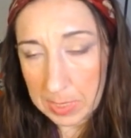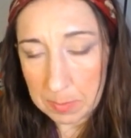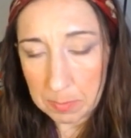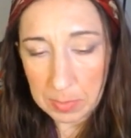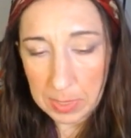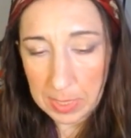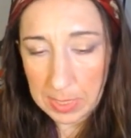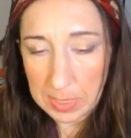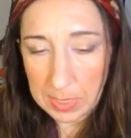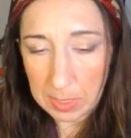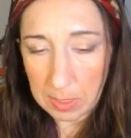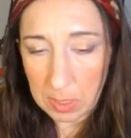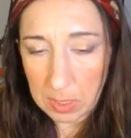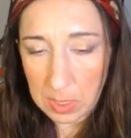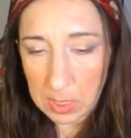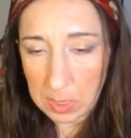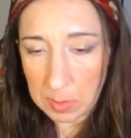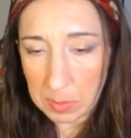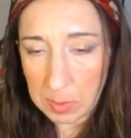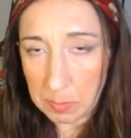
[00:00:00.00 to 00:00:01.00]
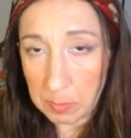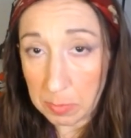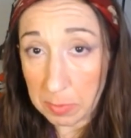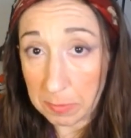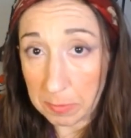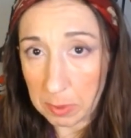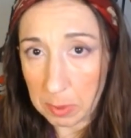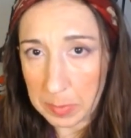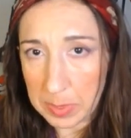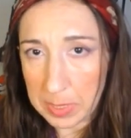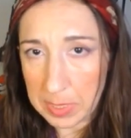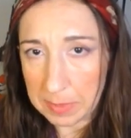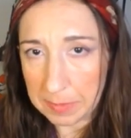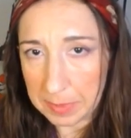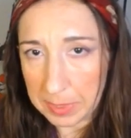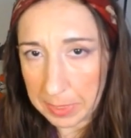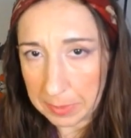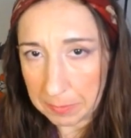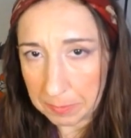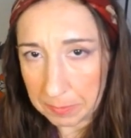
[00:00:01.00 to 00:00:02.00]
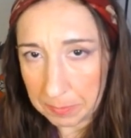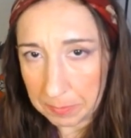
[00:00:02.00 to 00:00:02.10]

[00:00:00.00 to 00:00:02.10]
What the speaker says: That's the concept of performativity.